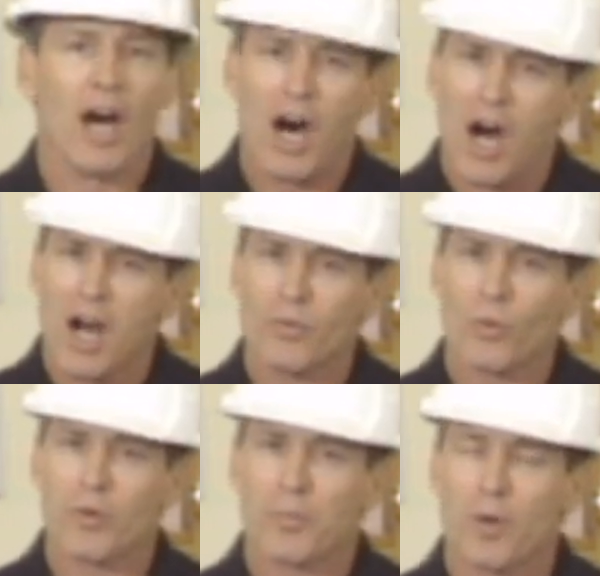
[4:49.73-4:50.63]
A hot
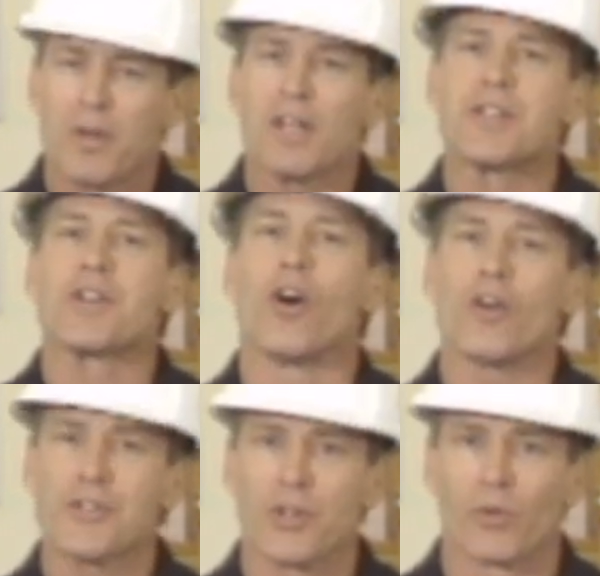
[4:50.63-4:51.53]
work permit is
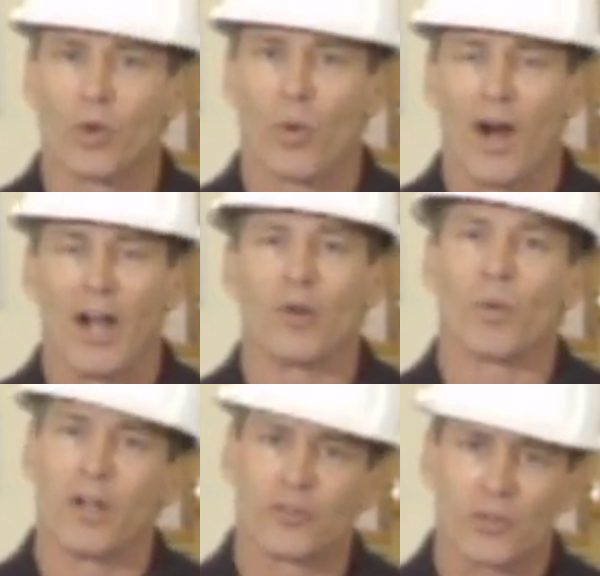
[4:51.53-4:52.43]
also required
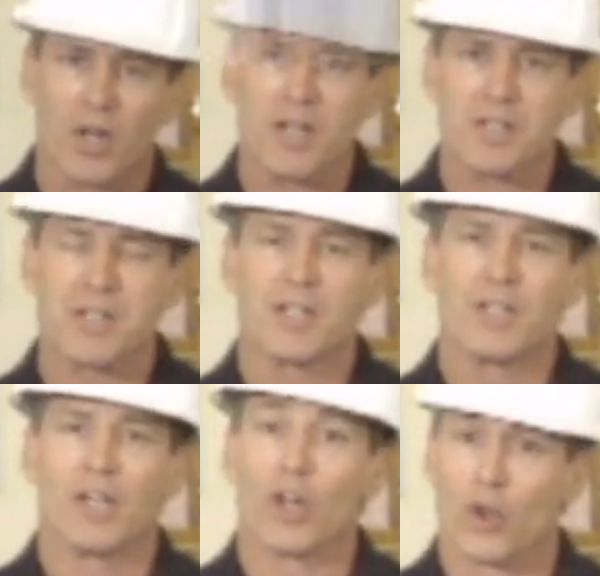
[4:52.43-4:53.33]
when trucks,
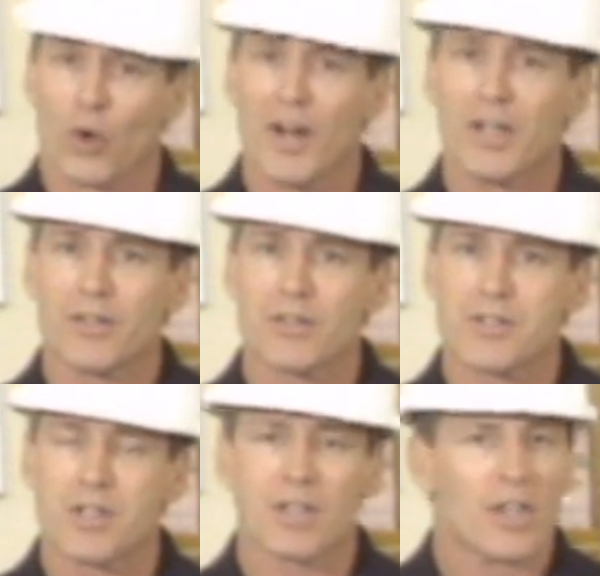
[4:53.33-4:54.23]

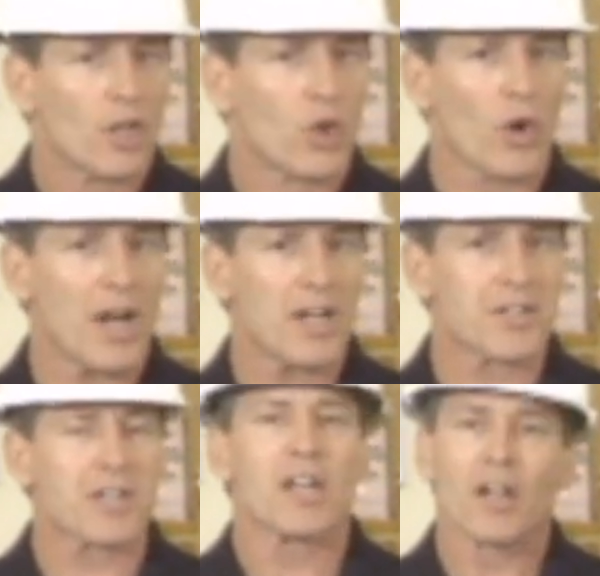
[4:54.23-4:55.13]
graders,
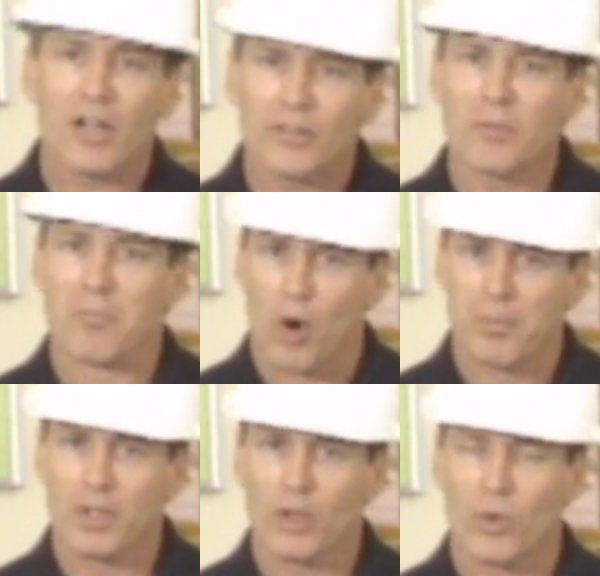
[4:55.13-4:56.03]
cranes, and other
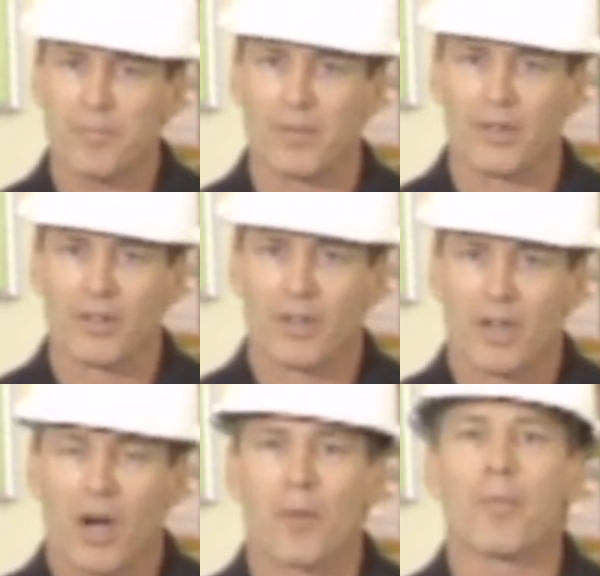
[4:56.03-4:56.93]
mobile equipment are